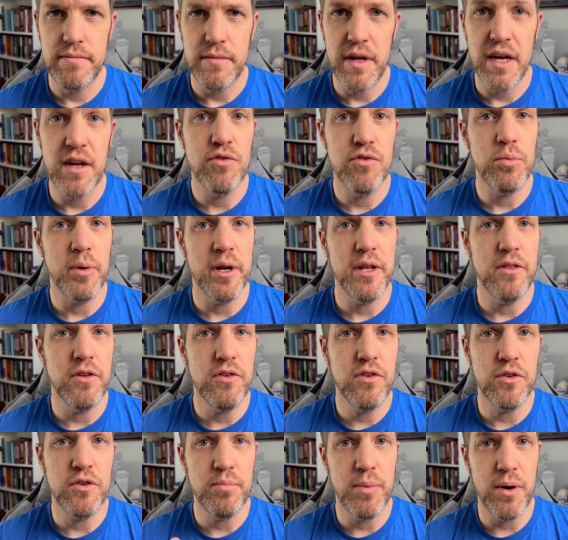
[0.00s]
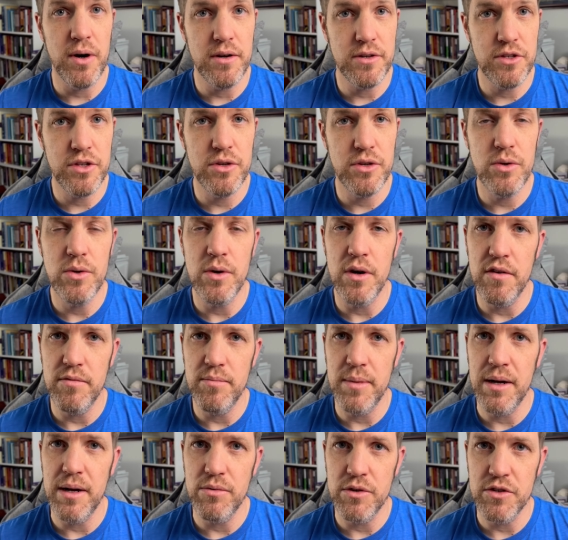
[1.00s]
Hey everybody, this is part two of
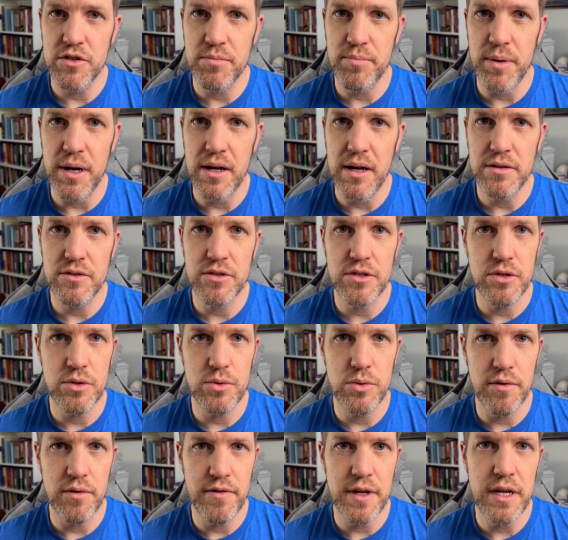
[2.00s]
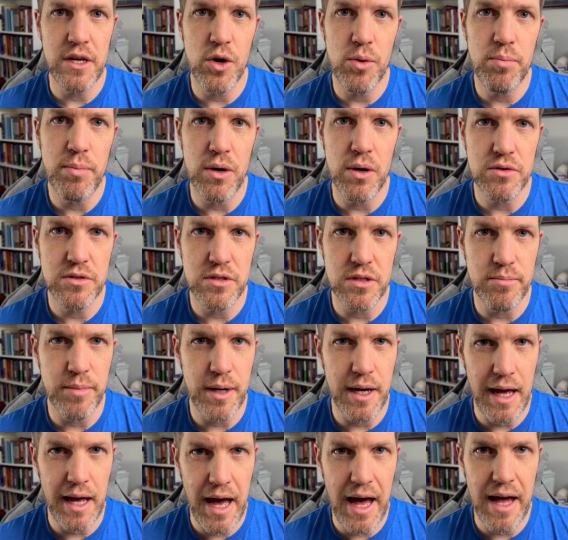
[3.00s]
my response to a video posted
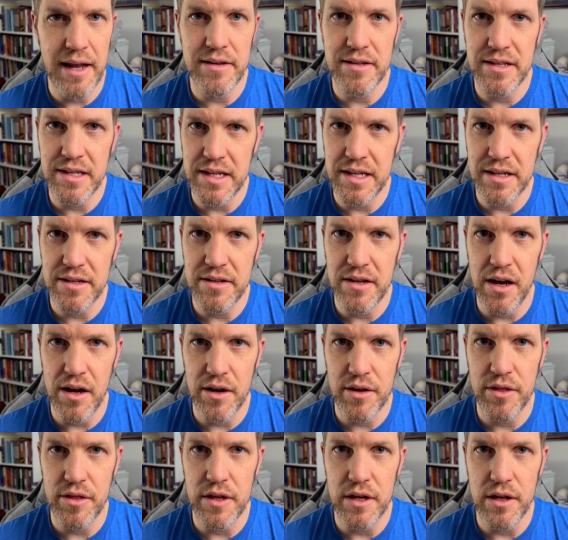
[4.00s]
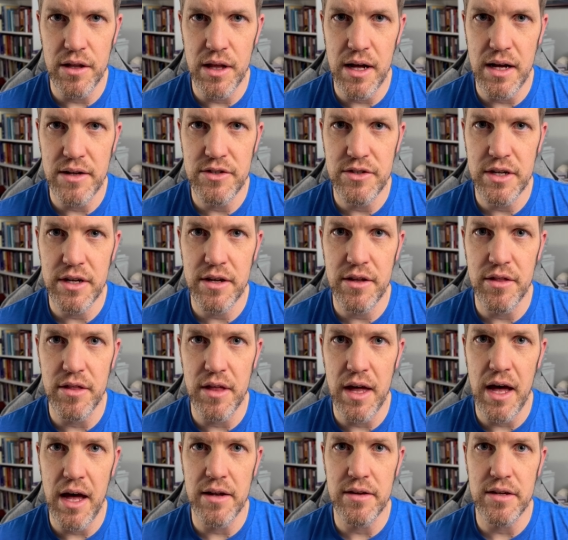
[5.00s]
by at TikTok Theologic
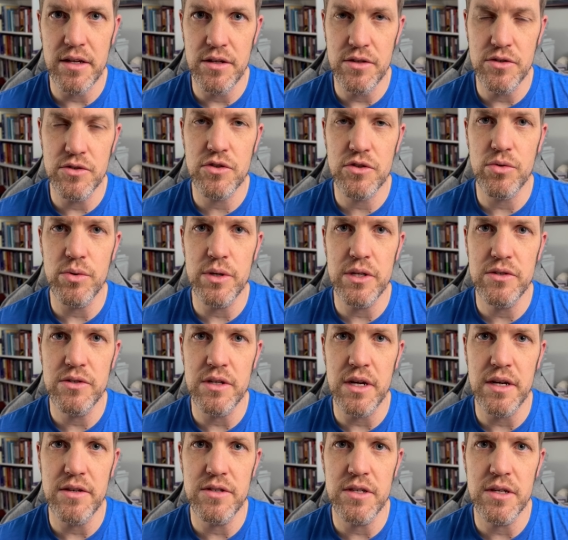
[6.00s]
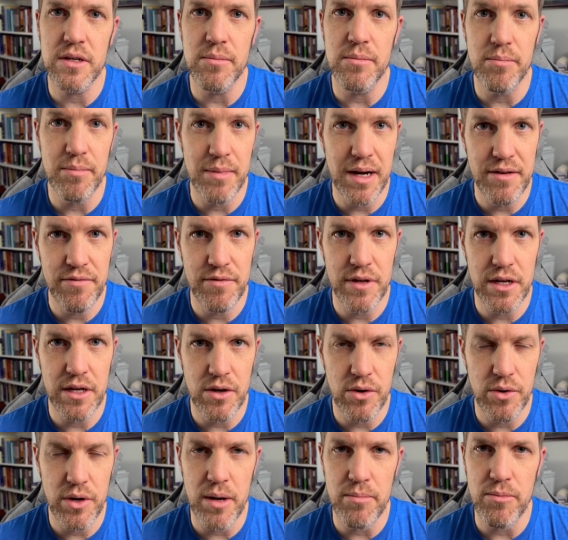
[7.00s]
that is criticizing my
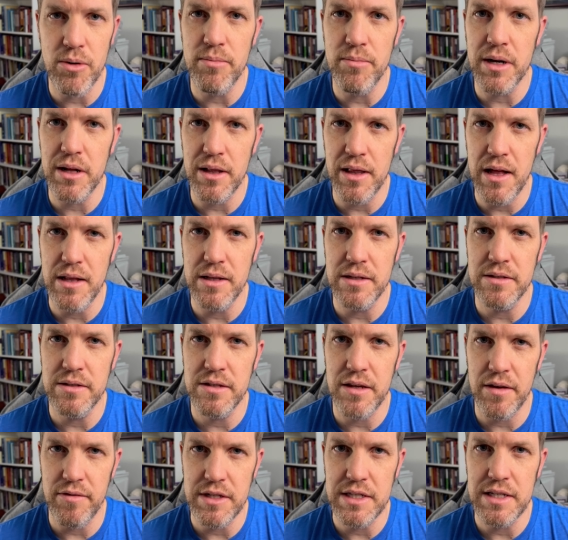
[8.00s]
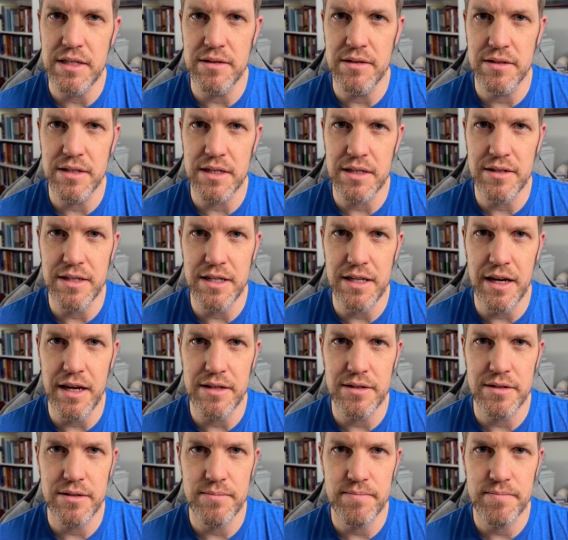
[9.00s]
video number McClellan
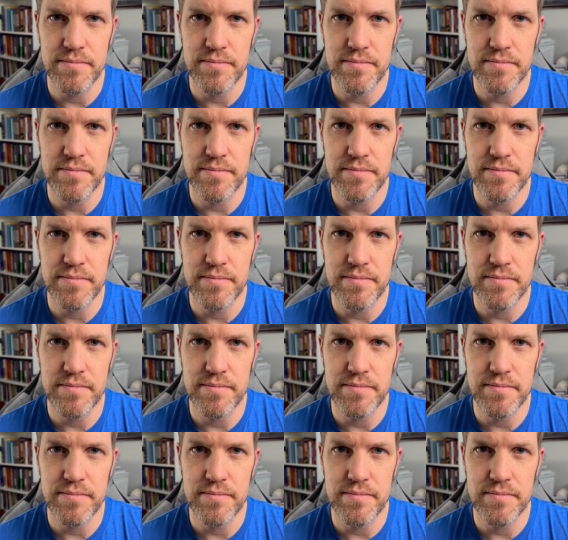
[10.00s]
1768.